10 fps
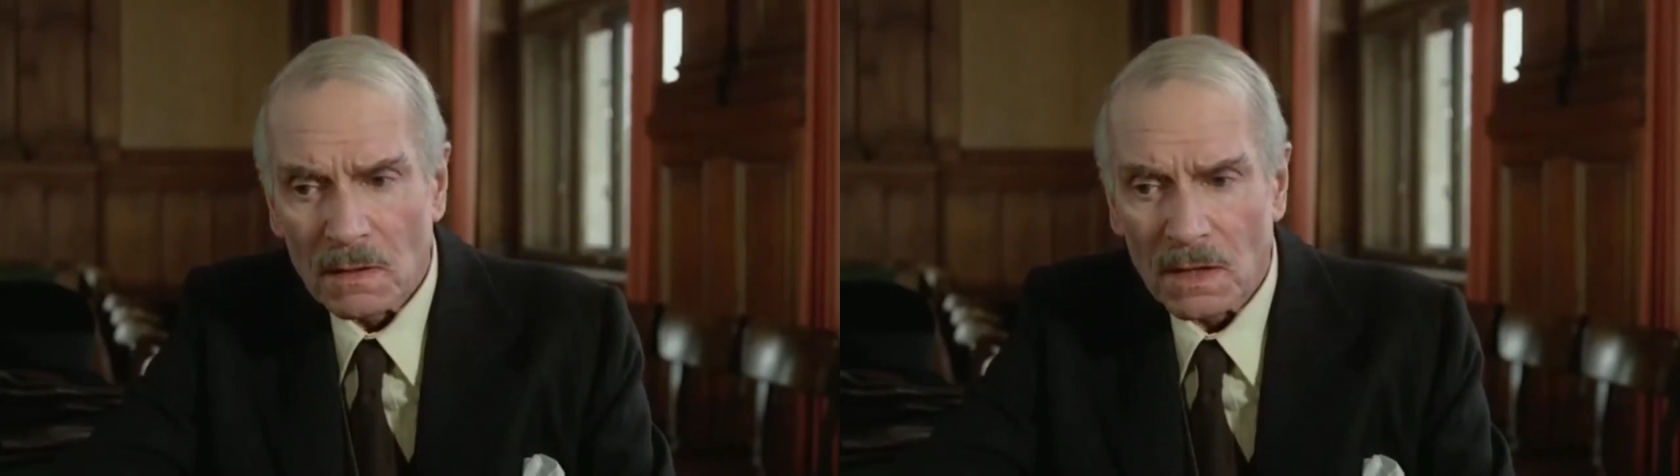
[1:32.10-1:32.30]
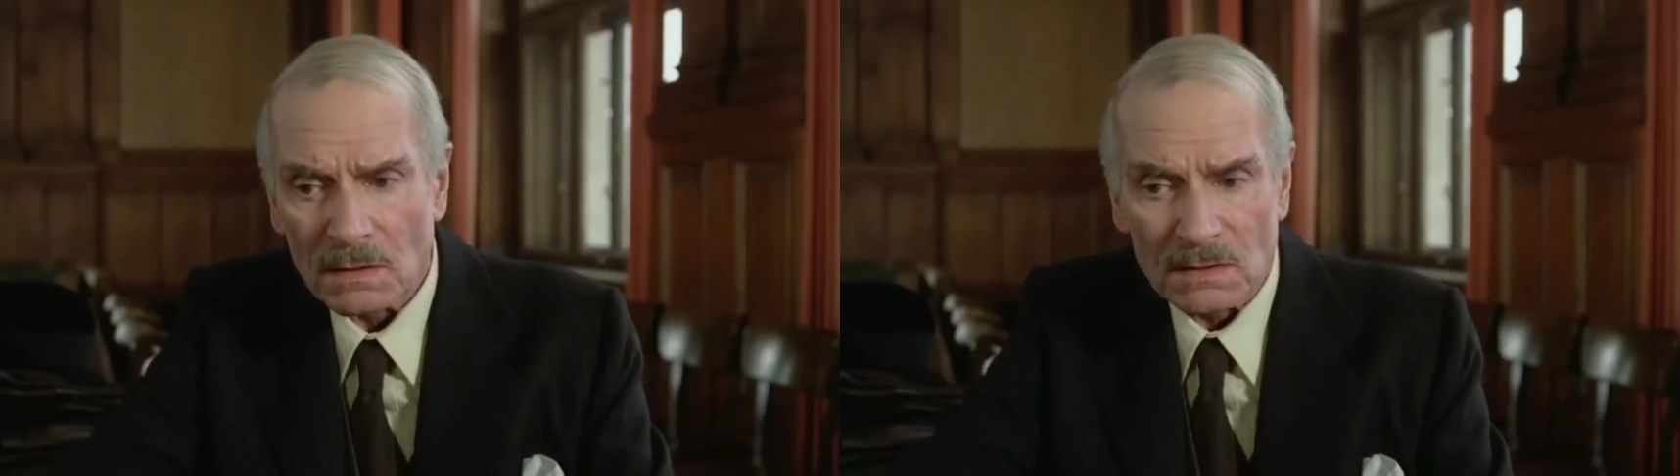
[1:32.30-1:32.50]

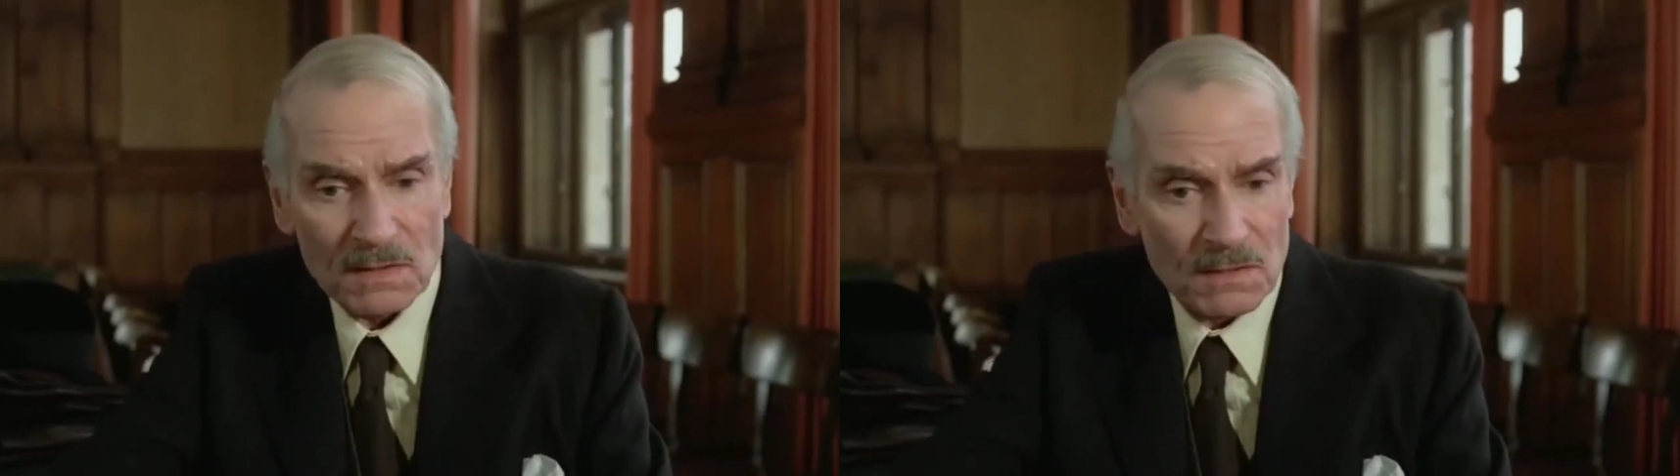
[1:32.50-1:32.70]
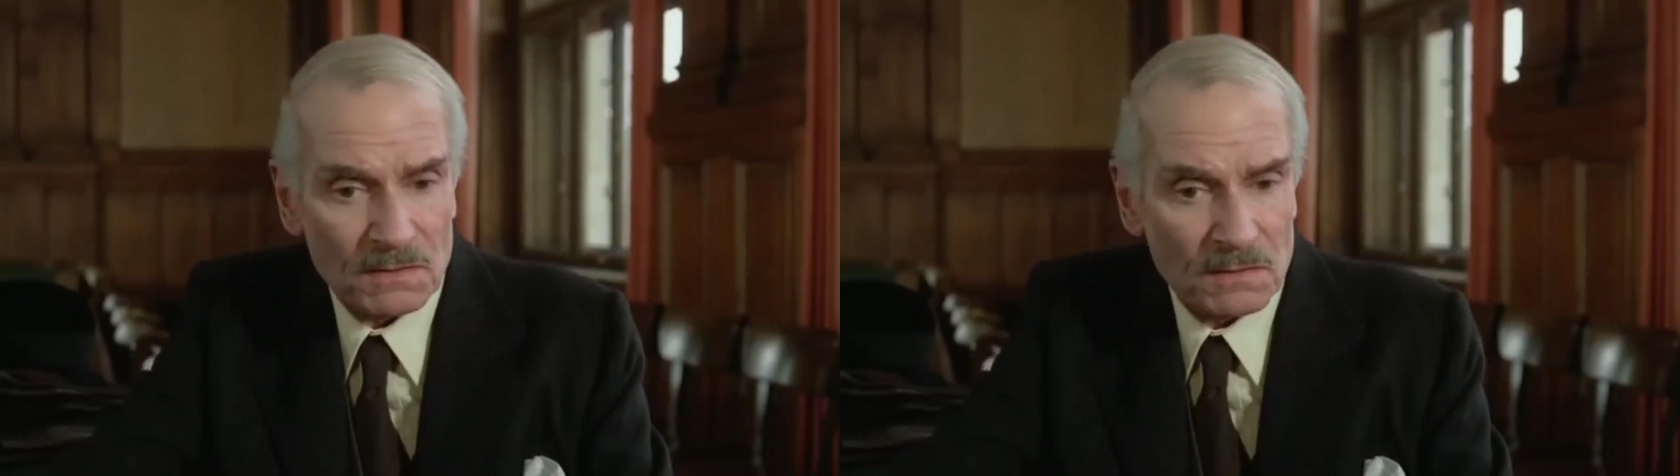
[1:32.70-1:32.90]
And
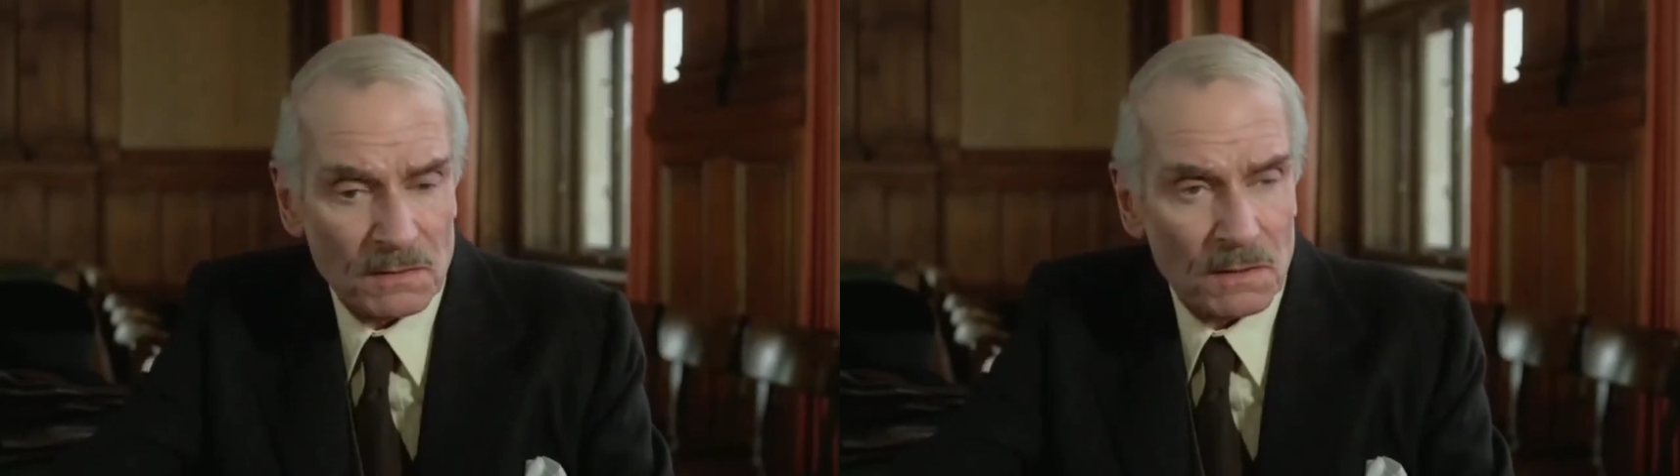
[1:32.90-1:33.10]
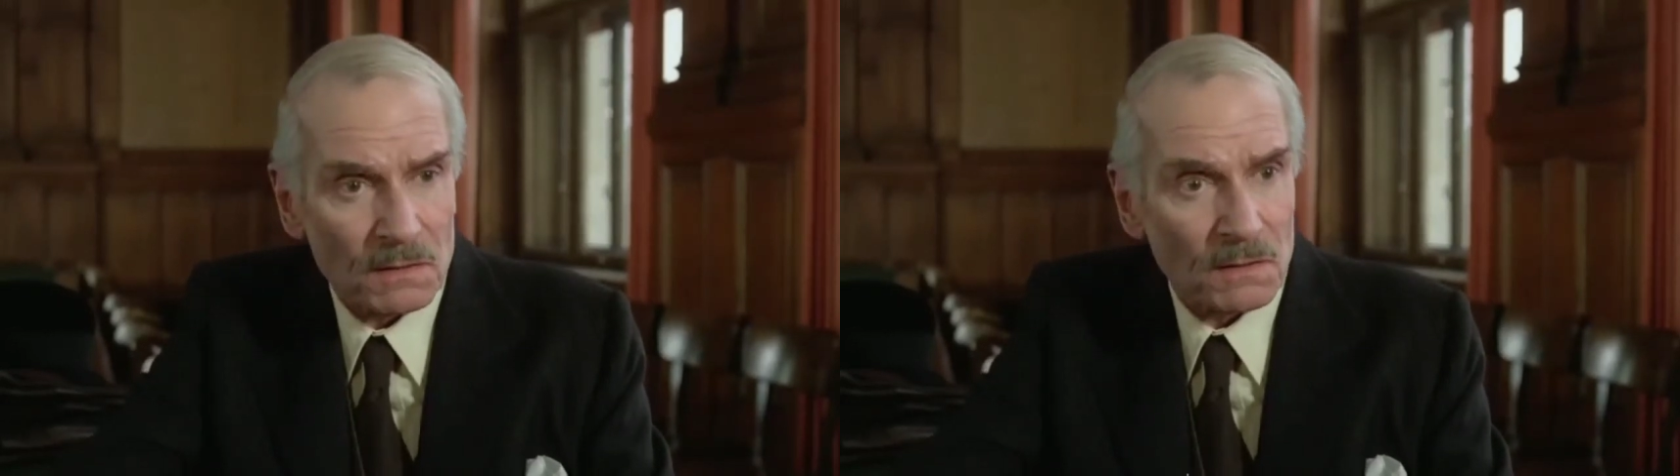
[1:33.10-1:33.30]
this
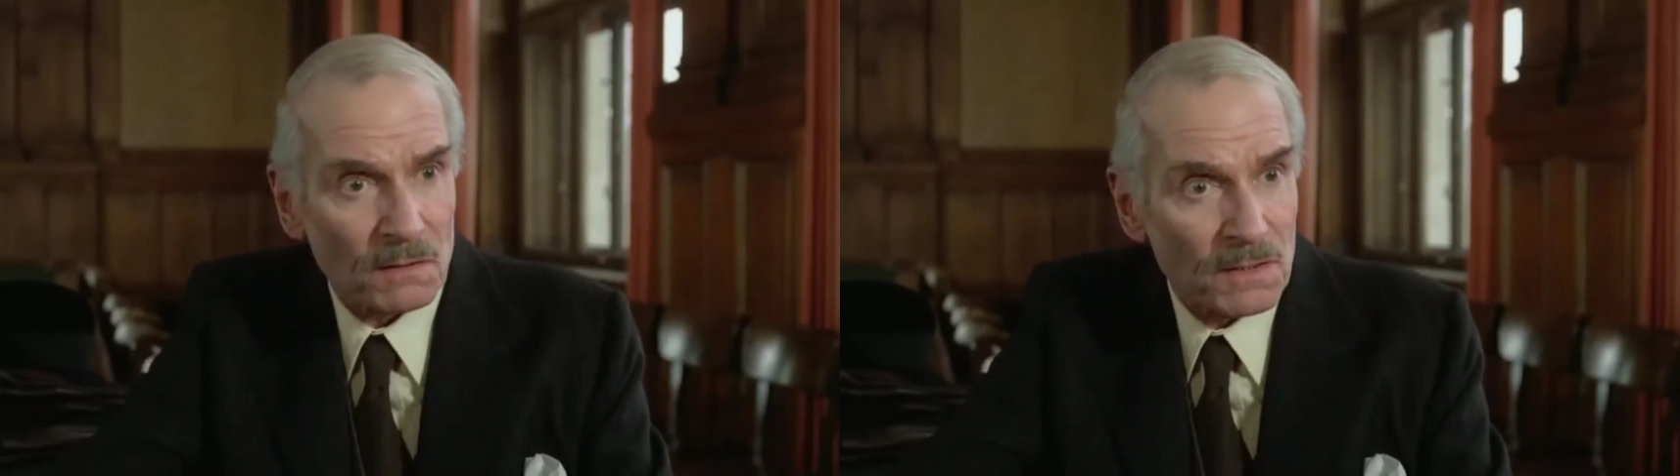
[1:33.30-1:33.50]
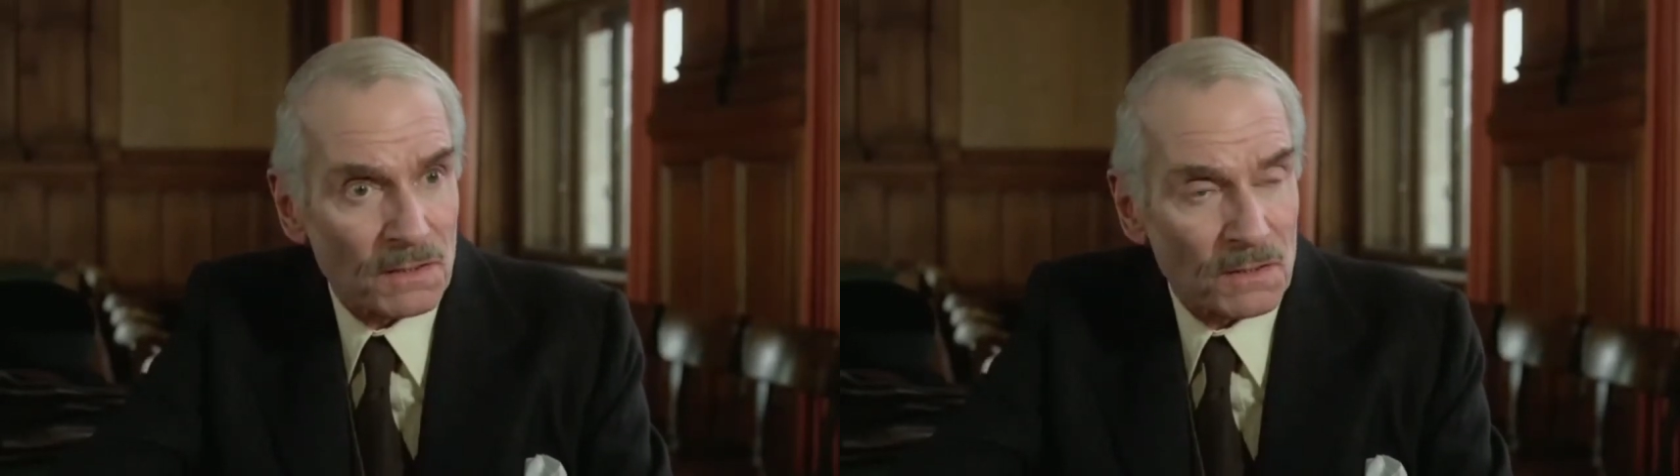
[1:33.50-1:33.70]

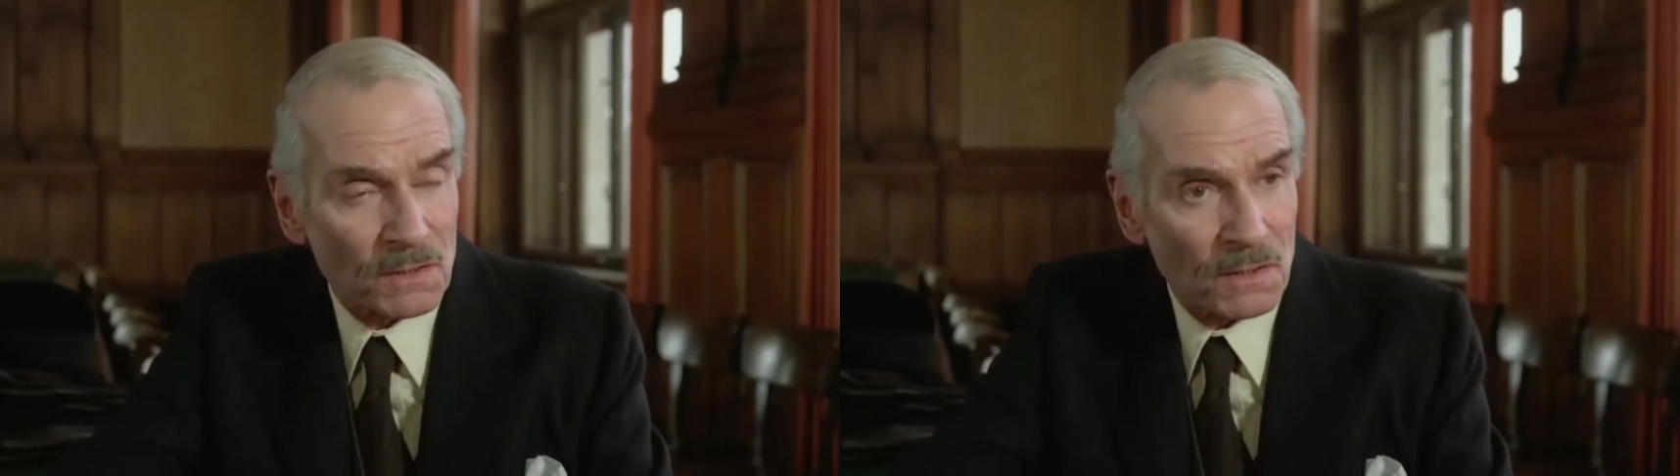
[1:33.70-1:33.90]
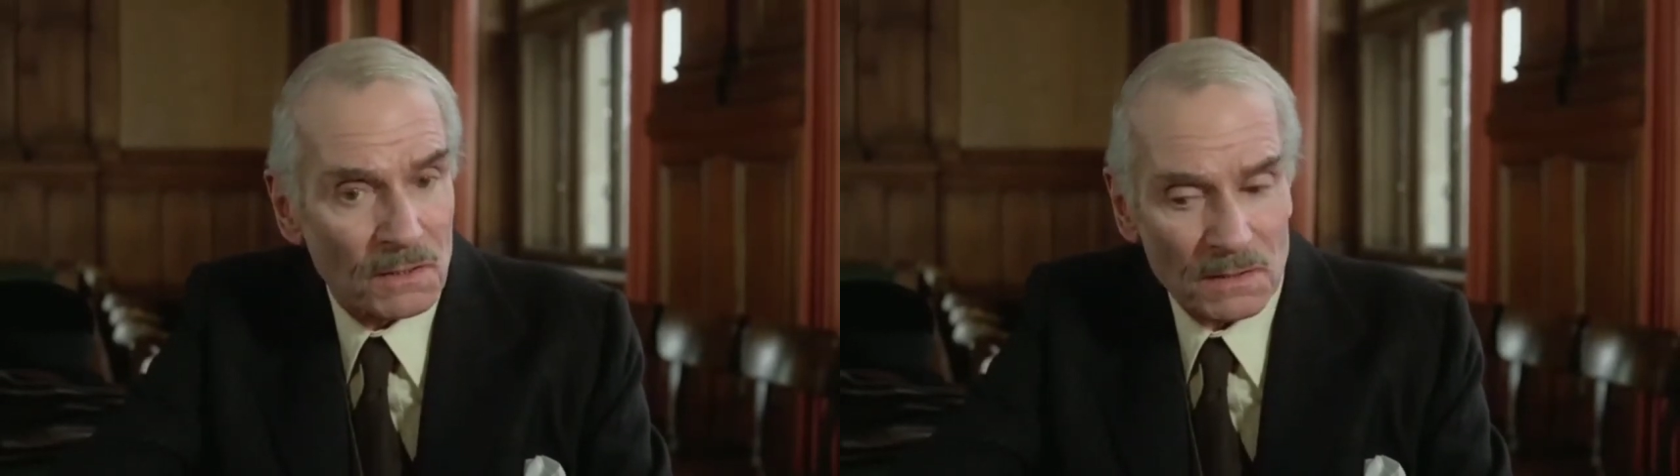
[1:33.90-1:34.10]

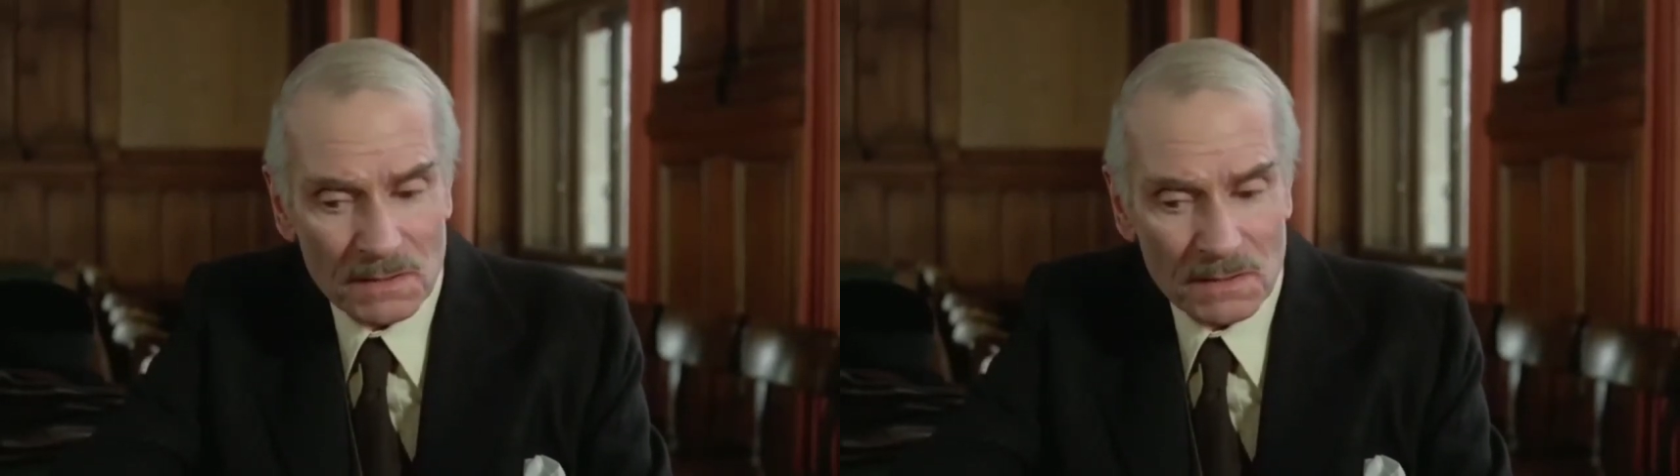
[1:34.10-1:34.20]
creature